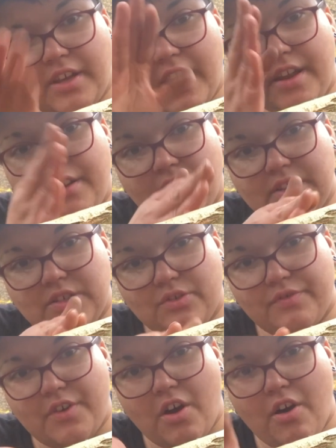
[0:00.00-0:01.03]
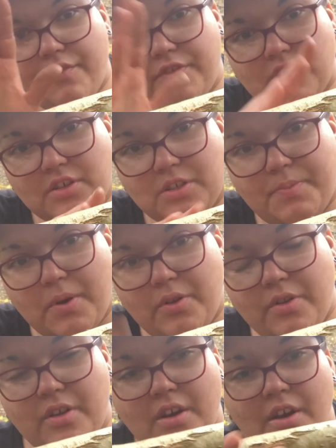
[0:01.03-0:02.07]
get a nice sort of curve to the
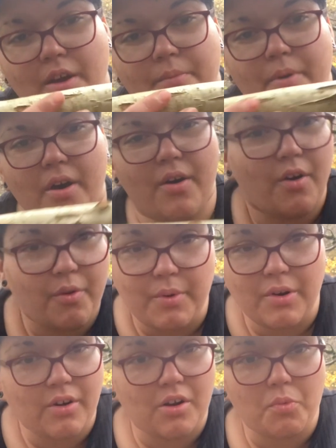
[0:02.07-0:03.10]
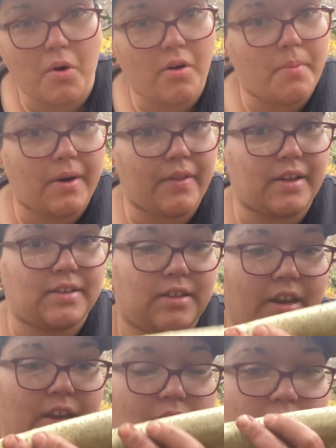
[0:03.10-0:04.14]
spoon, but we're not going to worry about that
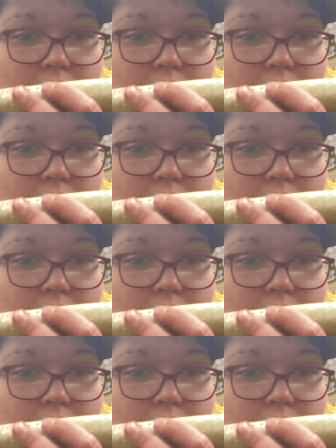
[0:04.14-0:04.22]
today.